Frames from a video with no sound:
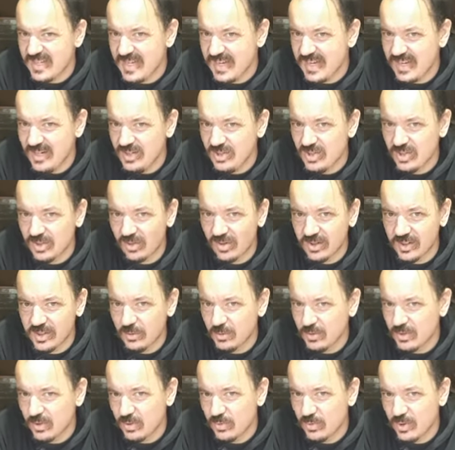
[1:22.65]
edge like you
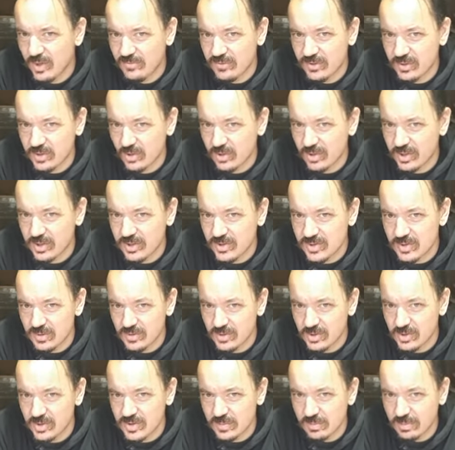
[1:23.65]
do if you're trying to
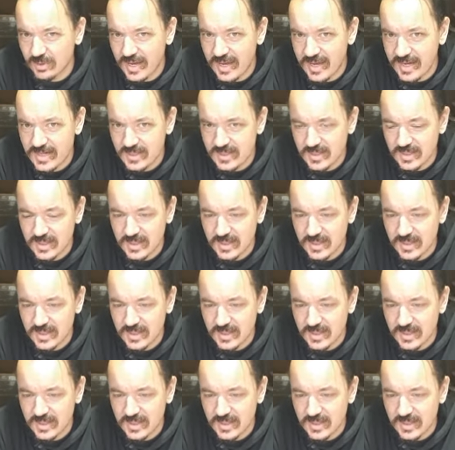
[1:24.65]
use a blade.